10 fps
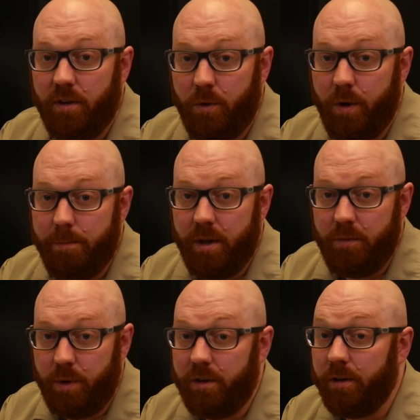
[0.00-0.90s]

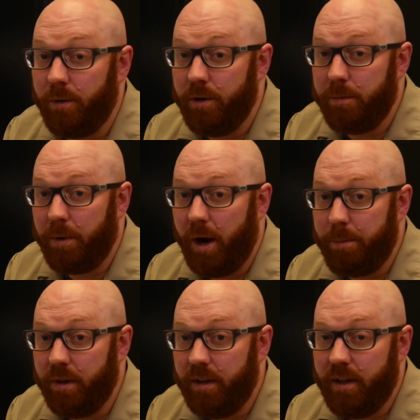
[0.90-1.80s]
equipment when diluted
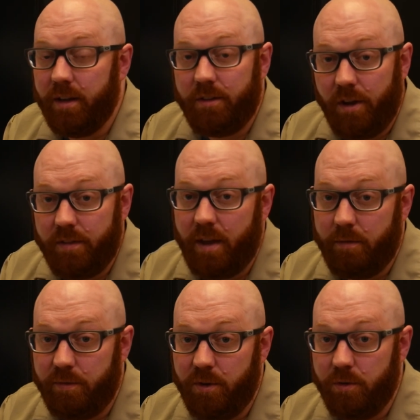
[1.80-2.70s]
properly, it does have
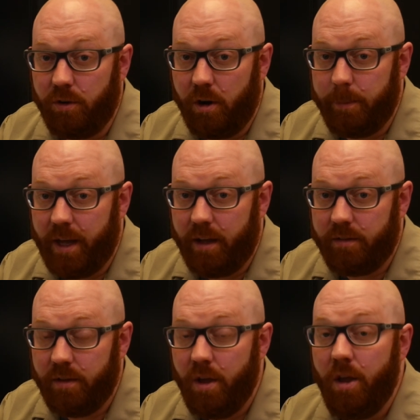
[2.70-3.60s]
a few drawbacks.